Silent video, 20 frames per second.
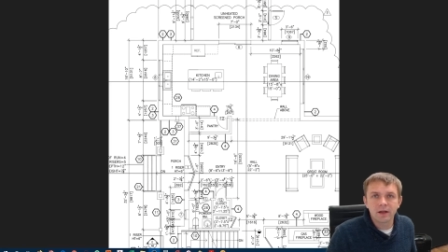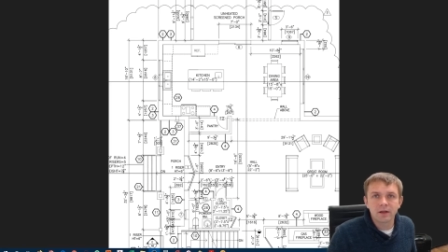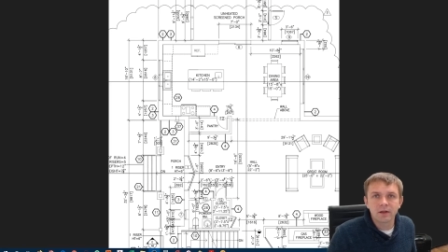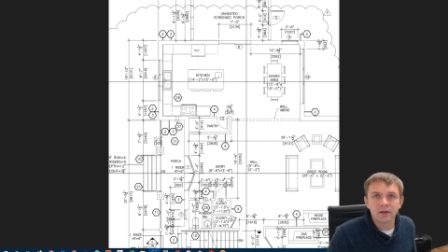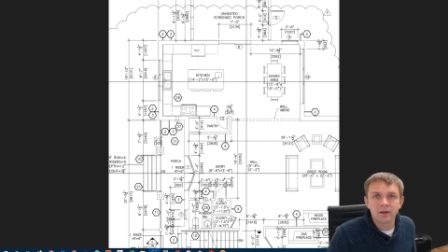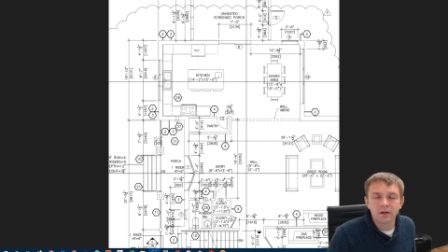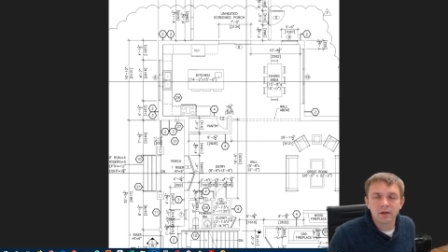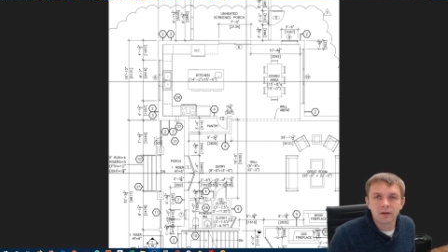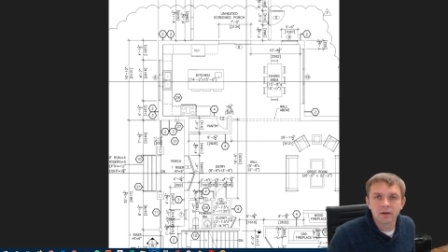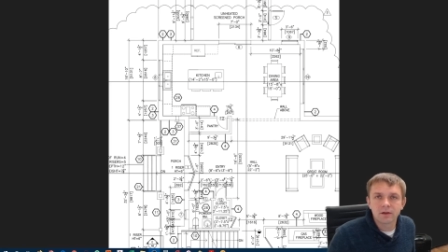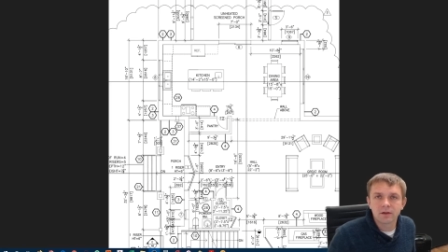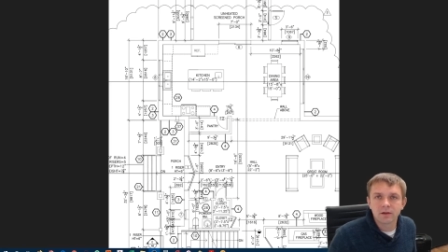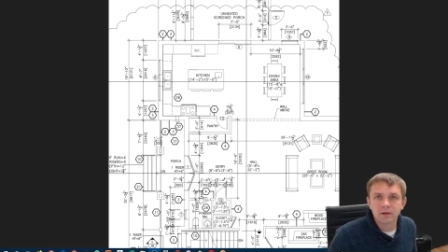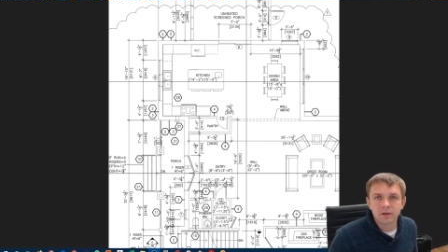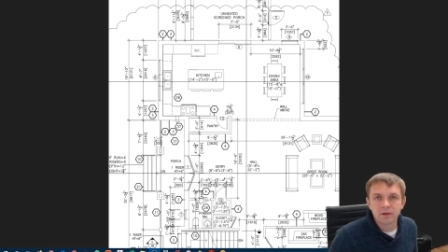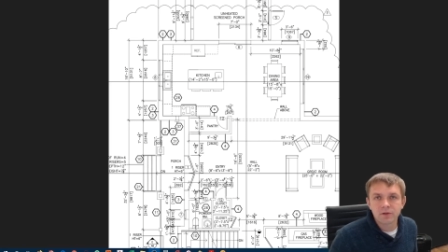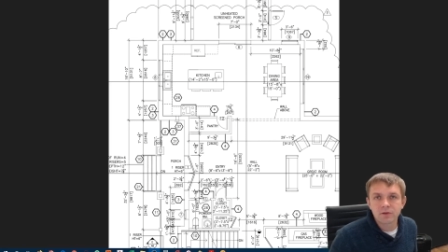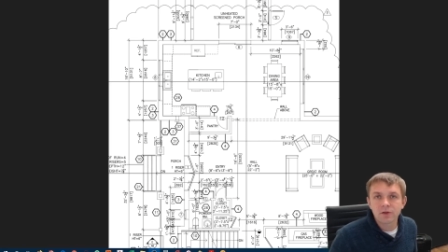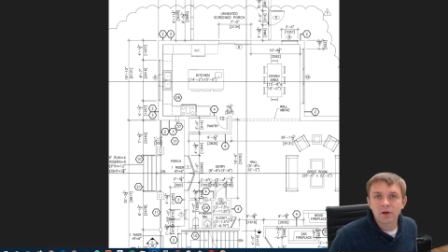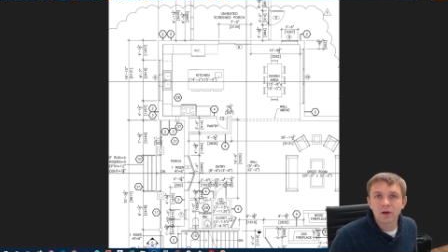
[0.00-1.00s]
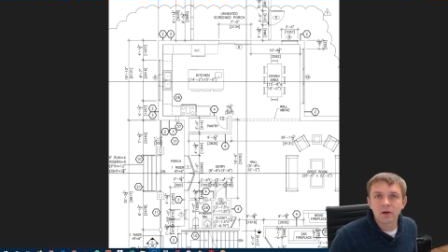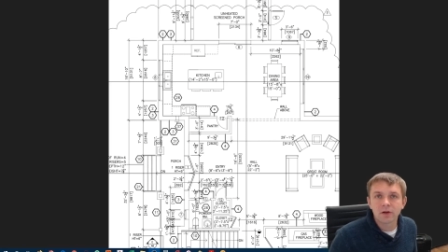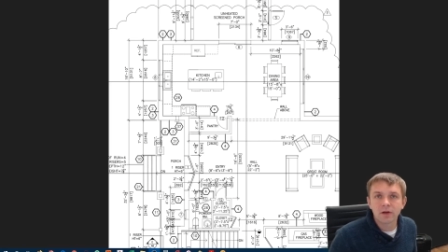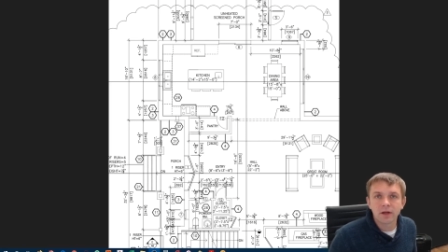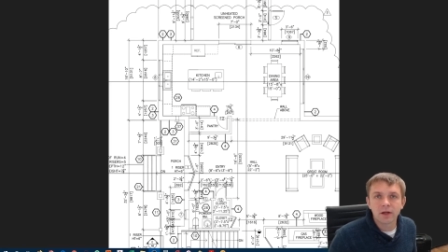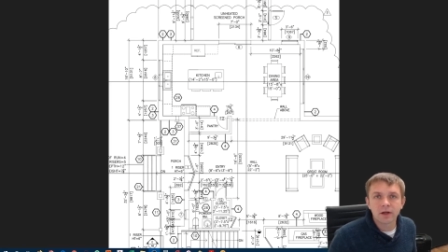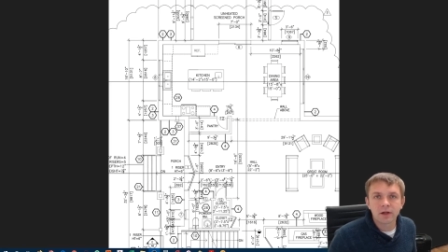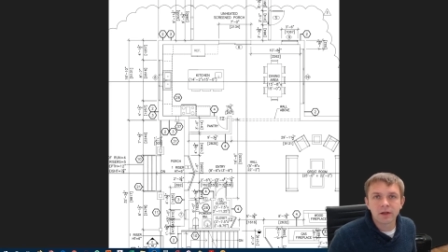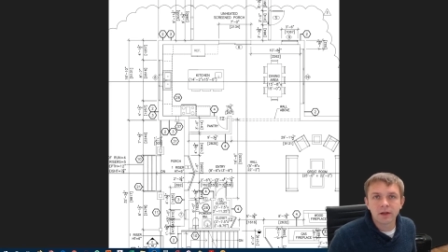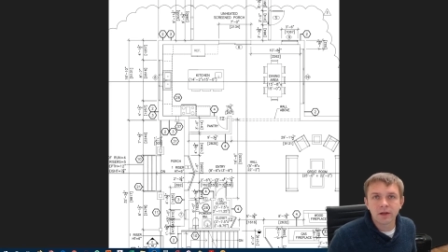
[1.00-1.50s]
the Toronto
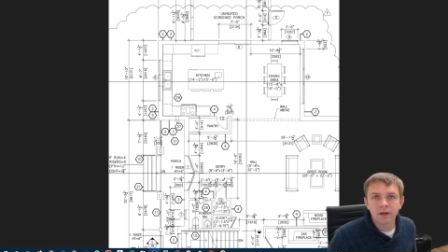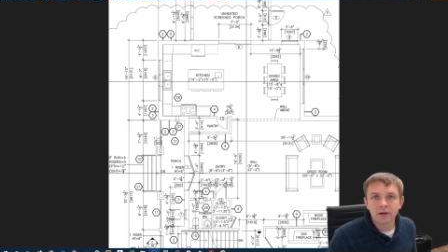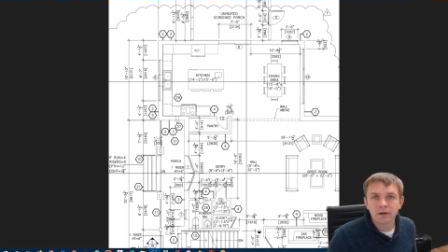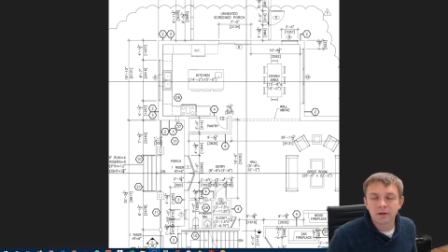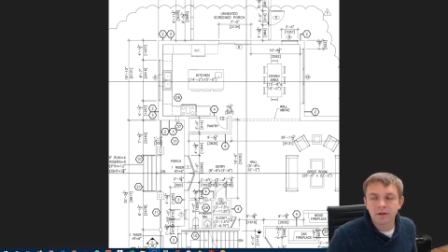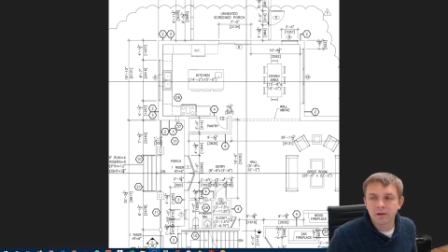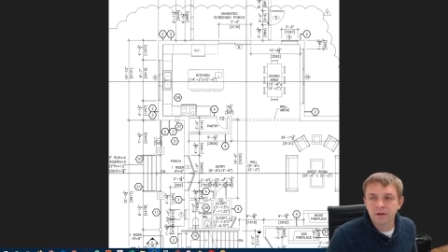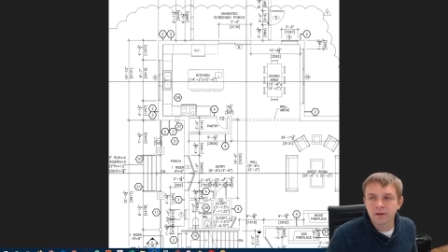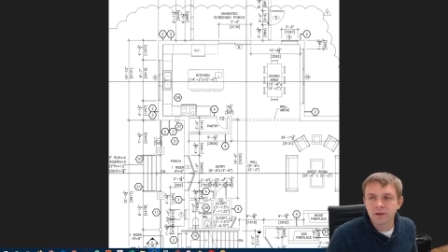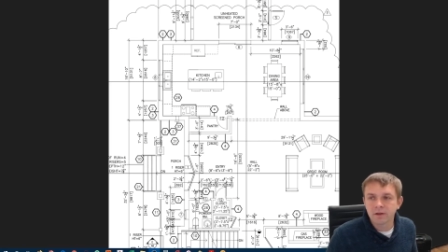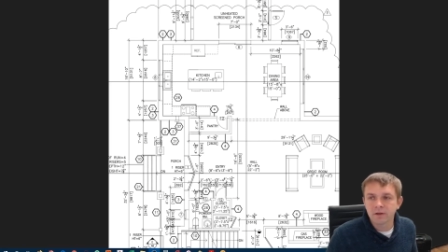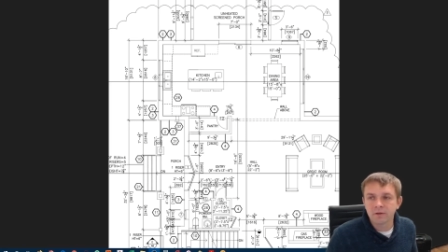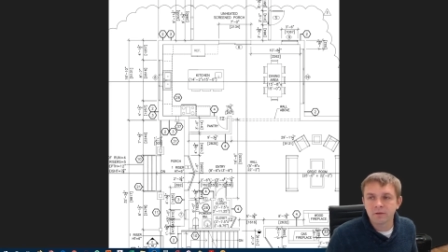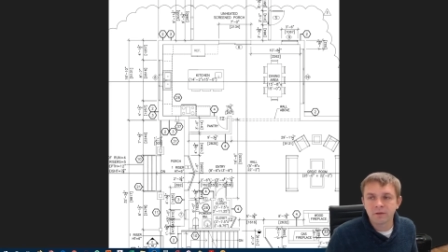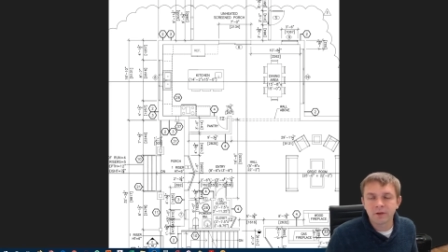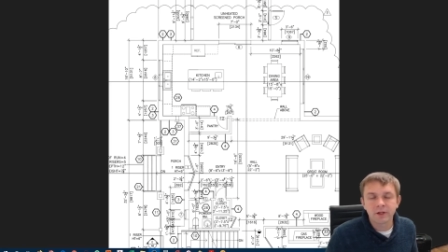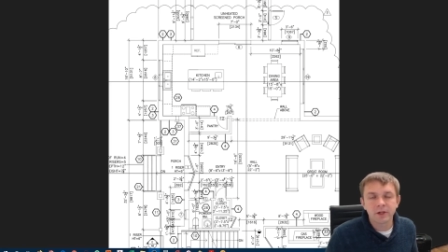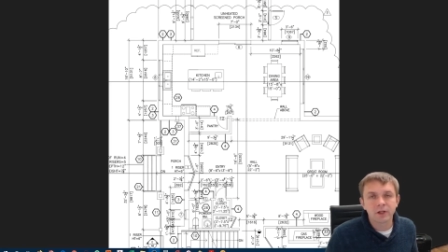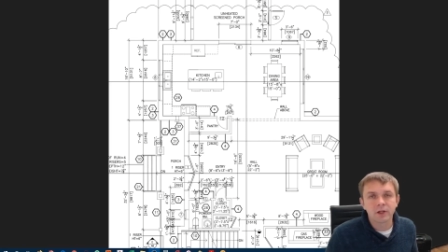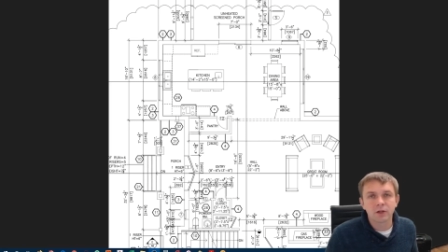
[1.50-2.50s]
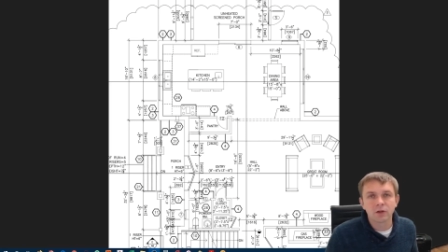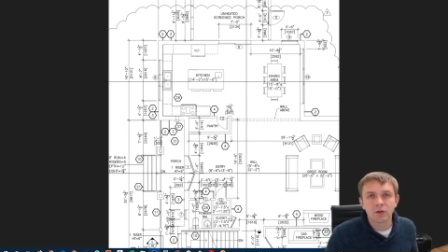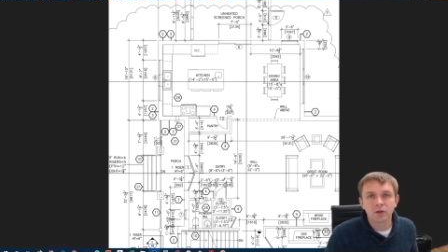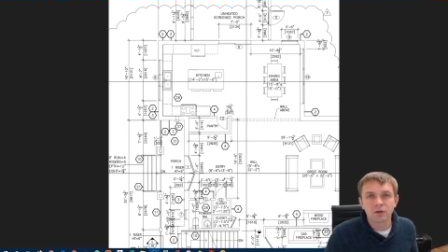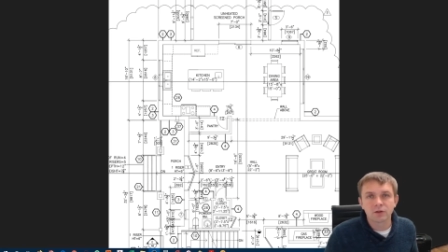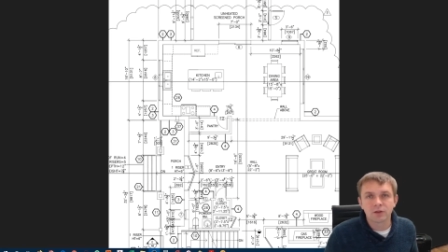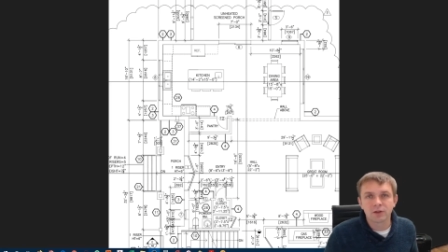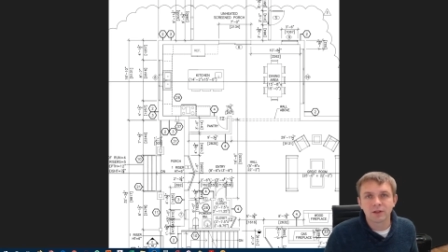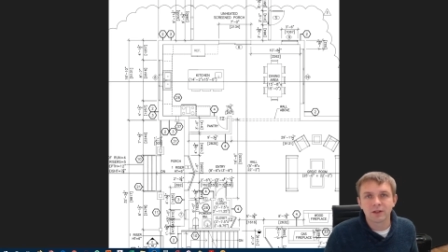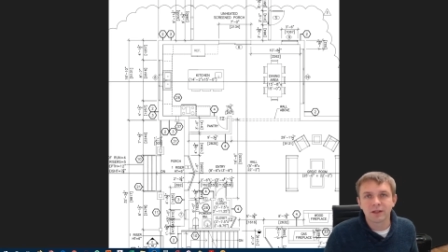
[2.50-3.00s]
area, very close
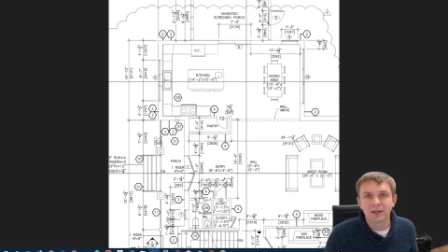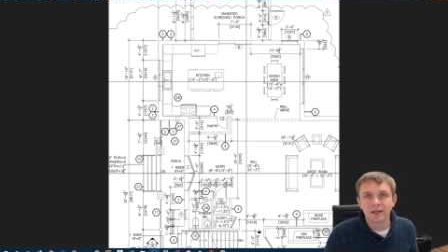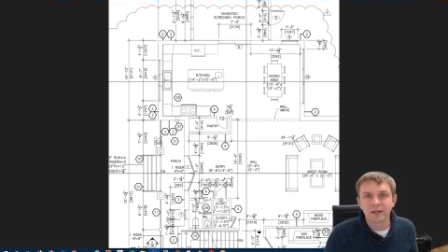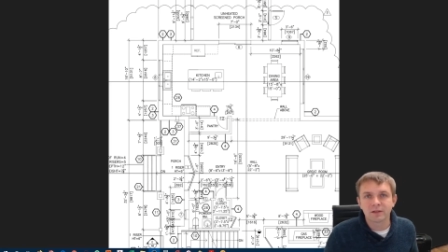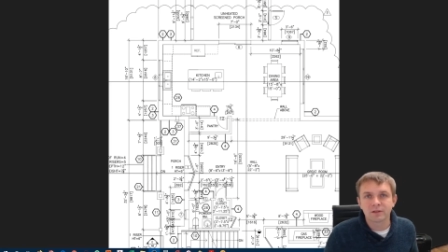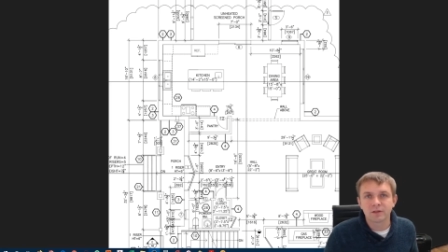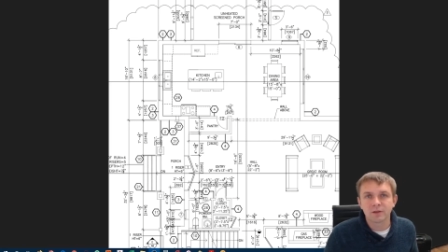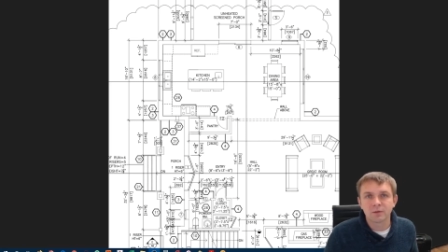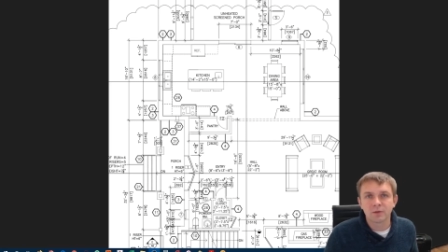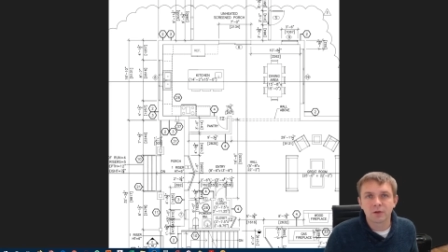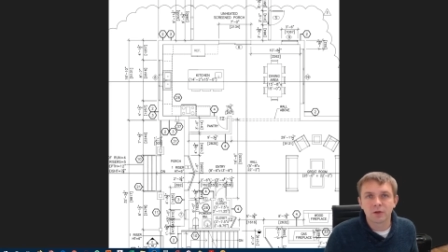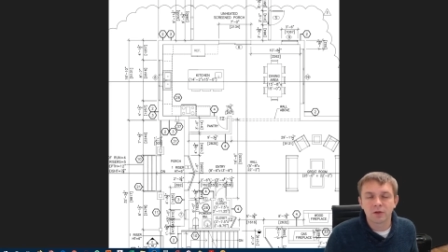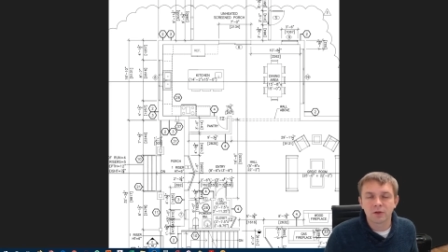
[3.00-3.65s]
on the Lake Simcoe.